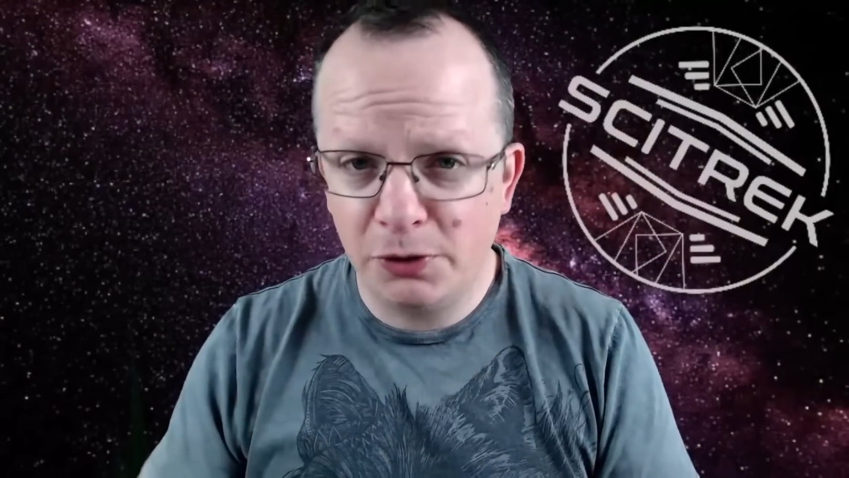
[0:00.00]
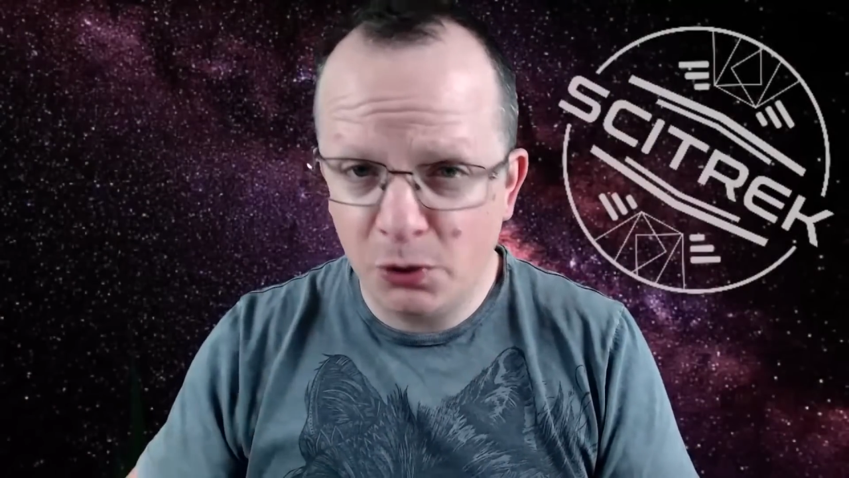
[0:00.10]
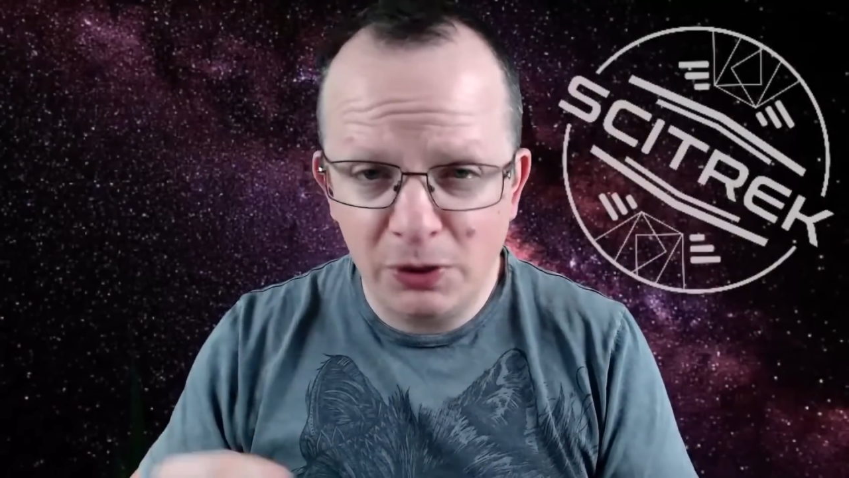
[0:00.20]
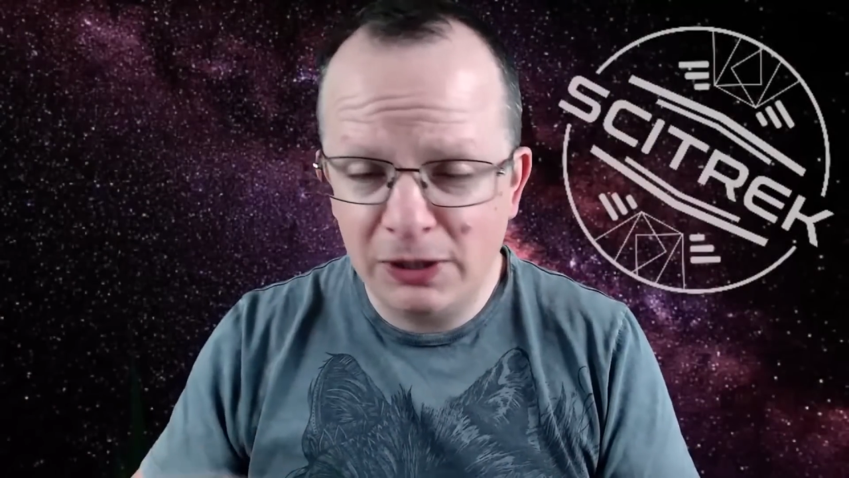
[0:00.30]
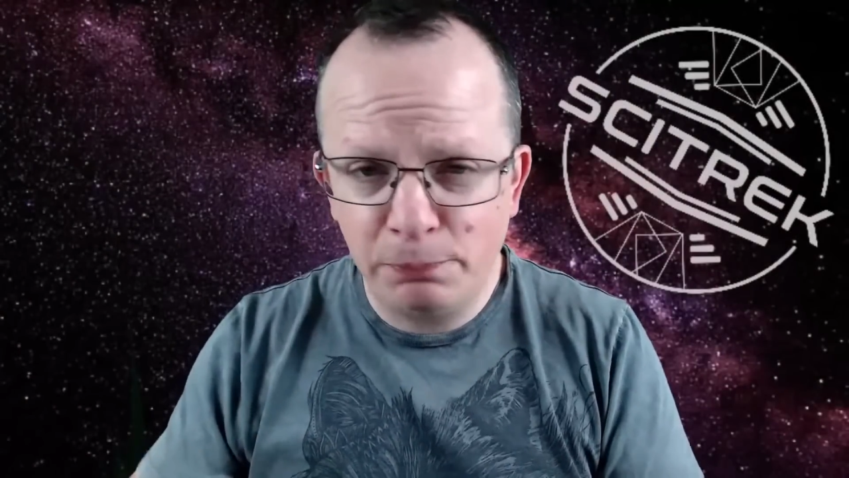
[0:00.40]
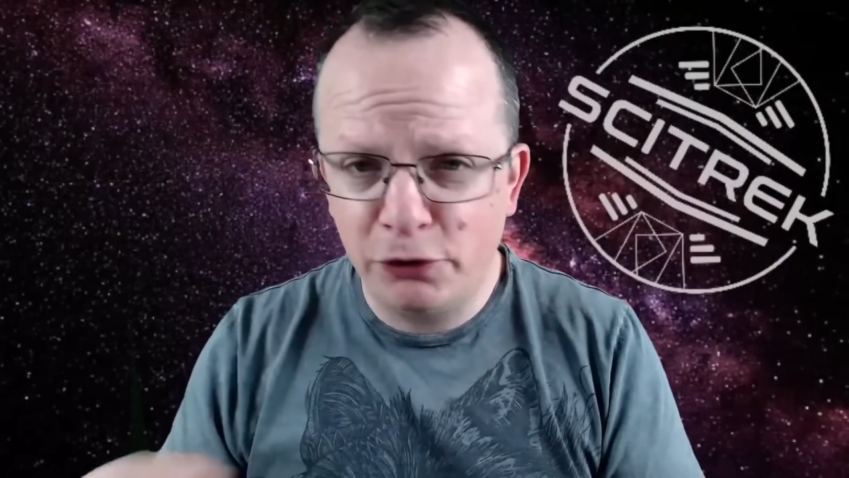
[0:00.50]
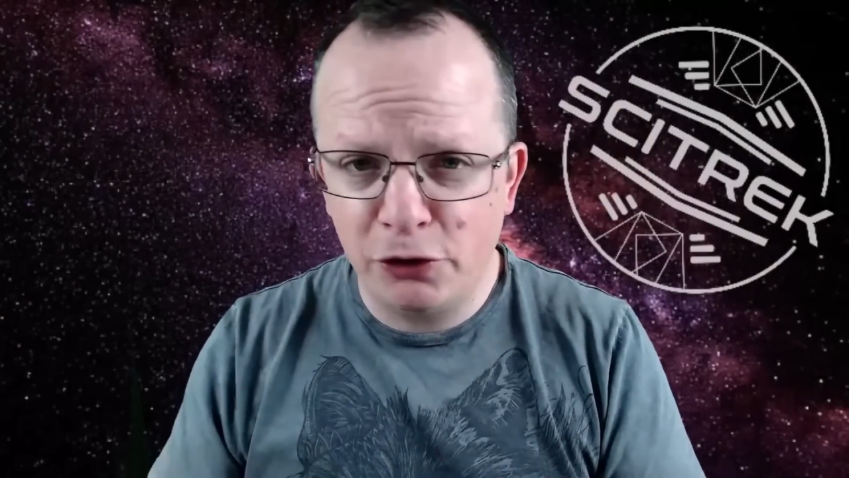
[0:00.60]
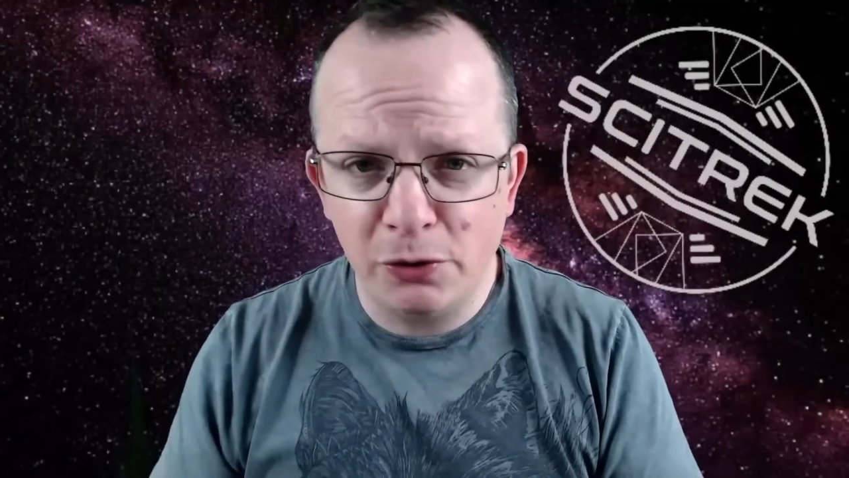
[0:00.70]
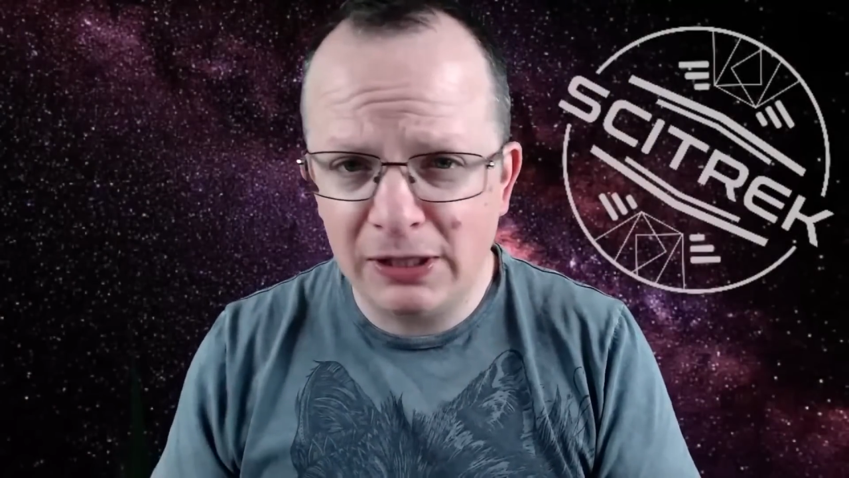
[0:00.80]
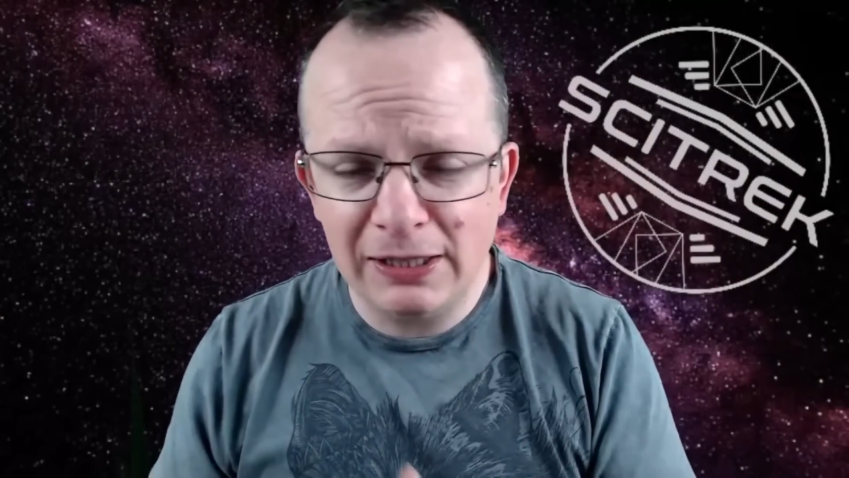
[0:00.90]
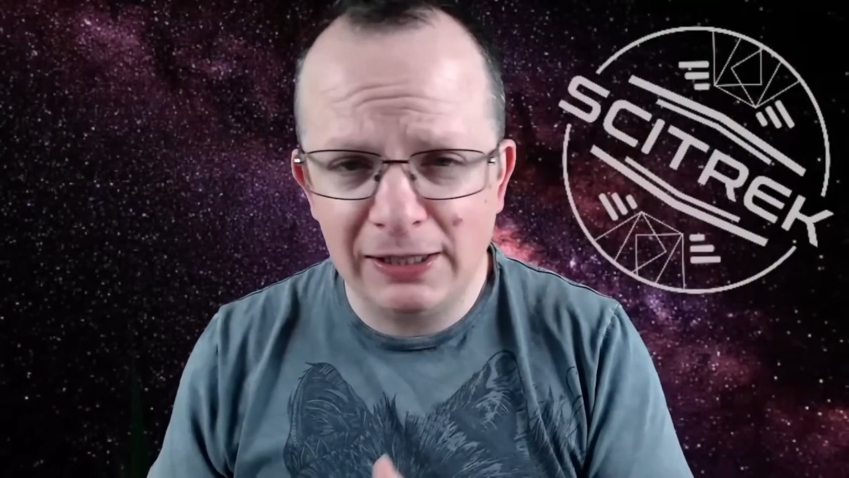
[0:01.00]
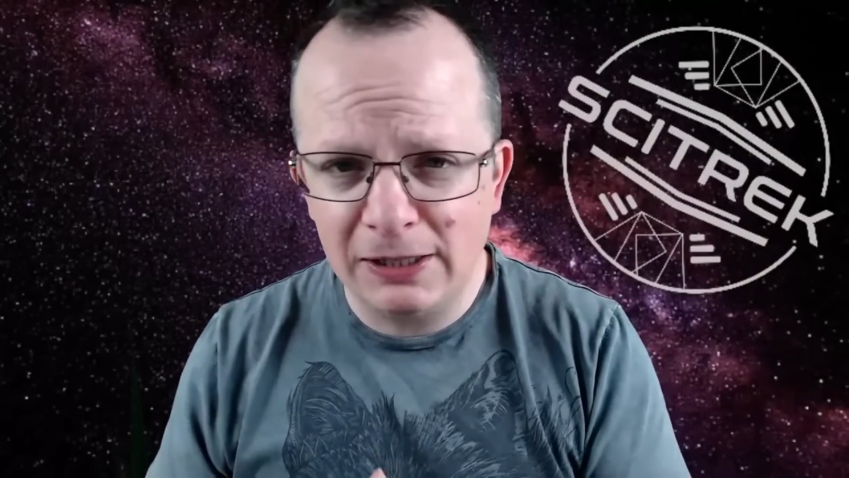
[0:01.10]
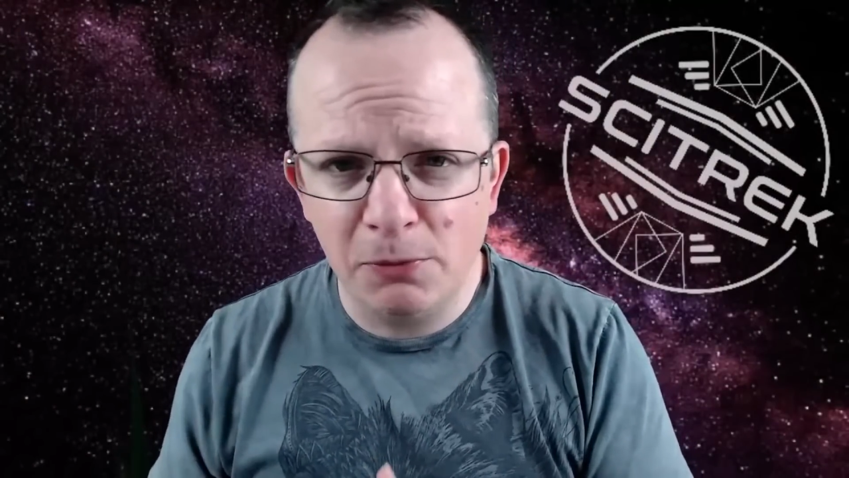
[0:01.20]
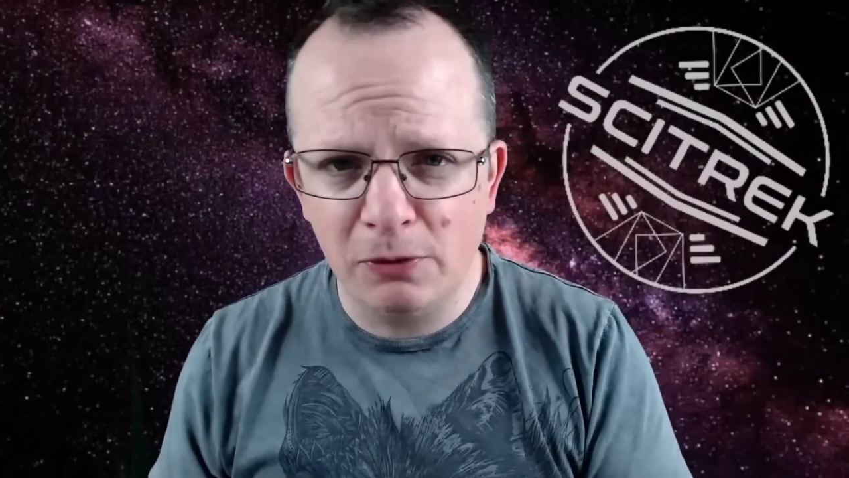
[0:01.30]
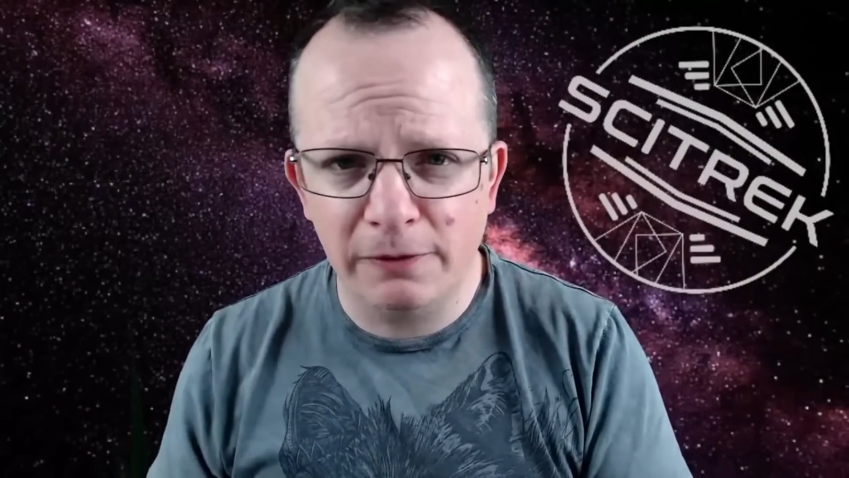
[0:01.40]
who is producing this
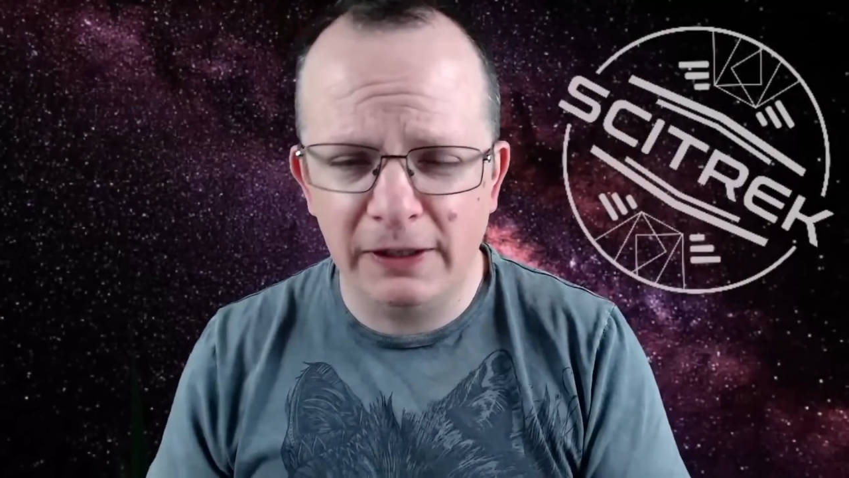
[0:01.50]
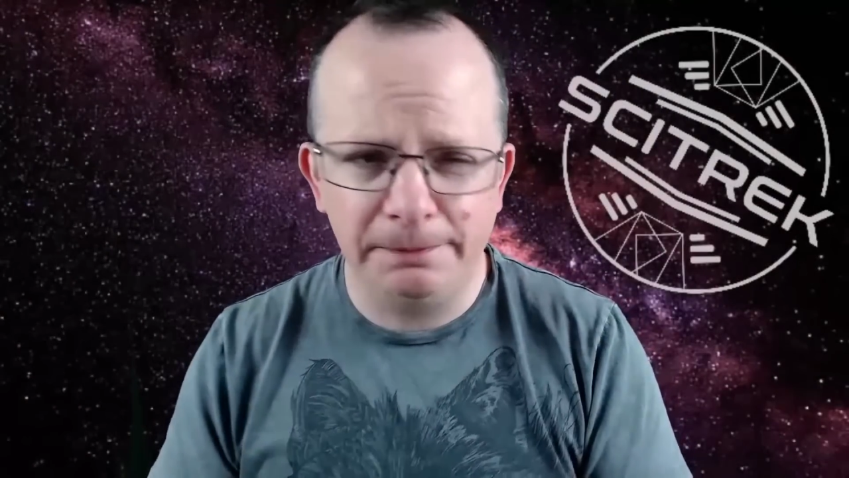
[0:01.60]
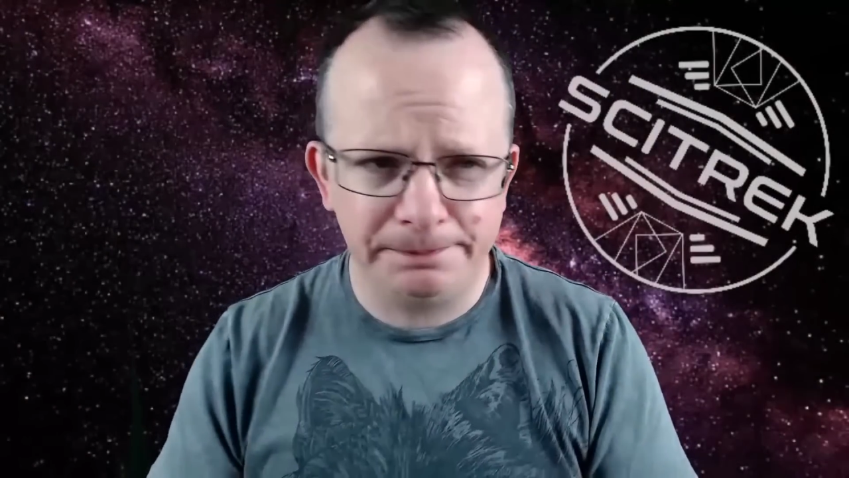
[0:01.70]
movie,